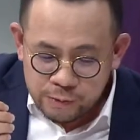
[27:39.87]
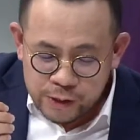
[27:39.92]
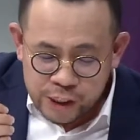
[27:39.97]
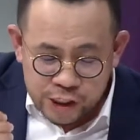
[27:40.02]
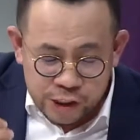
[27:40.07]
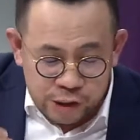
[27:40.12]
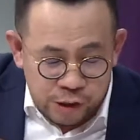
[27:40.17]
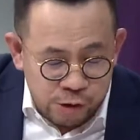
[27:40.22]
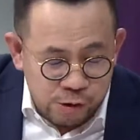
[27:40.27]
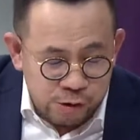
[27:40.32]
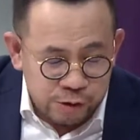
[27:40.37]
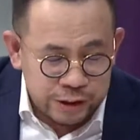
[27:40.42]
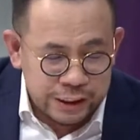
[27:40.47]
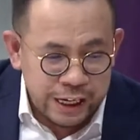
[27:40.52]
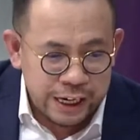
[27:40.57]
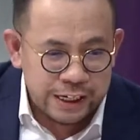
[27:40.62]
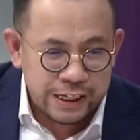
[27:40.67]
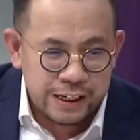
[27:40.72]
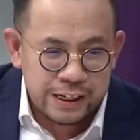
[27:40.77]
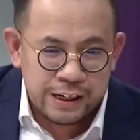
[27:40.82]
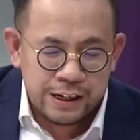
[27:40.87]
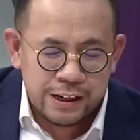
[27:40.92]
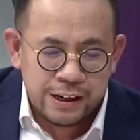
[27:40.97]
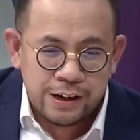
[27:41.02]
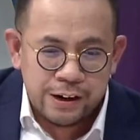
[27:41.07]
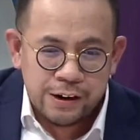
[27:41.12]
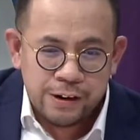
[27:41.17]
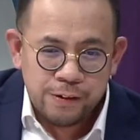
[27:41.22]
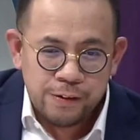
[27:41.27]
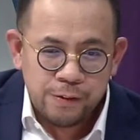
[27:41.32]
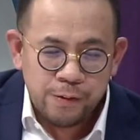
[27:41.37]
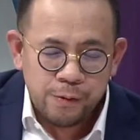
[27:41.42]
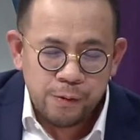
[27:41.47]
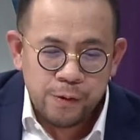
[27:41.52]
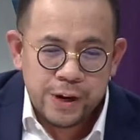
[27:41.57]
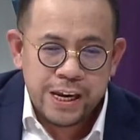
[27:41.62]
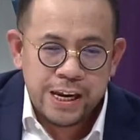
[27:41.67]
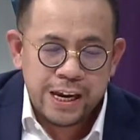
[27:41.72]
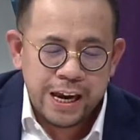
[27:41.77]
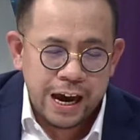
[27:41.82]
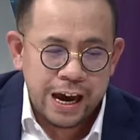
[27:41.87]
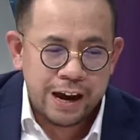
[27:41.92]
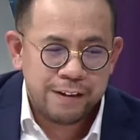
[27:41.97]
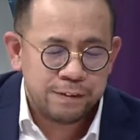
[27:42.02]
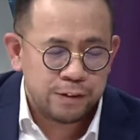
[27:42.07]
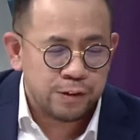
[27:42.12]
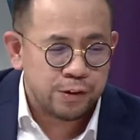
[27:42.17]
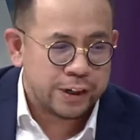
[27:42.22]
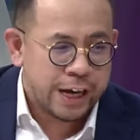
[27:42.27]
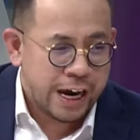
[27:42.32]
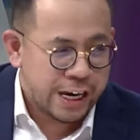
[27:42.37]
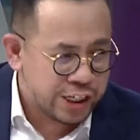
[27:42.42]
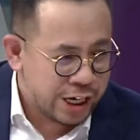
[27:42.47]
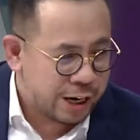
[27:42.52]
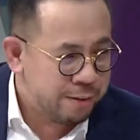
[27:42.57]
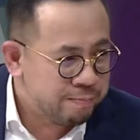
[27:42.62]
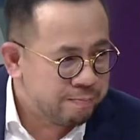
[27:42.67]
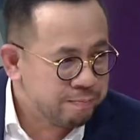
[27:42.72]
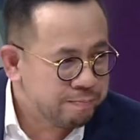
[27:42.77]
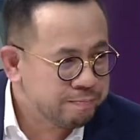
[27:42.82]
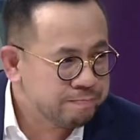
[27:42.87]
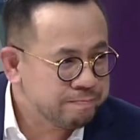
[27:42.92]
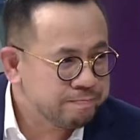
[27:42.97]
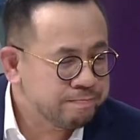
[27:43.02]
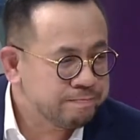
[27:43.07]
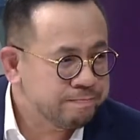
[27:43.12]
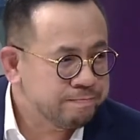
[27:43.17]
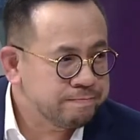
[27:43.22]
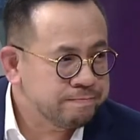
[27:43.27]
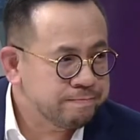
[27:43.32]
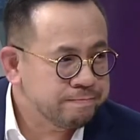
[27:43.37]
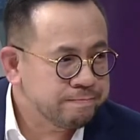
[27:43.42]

uh, which knows that we have to catch up.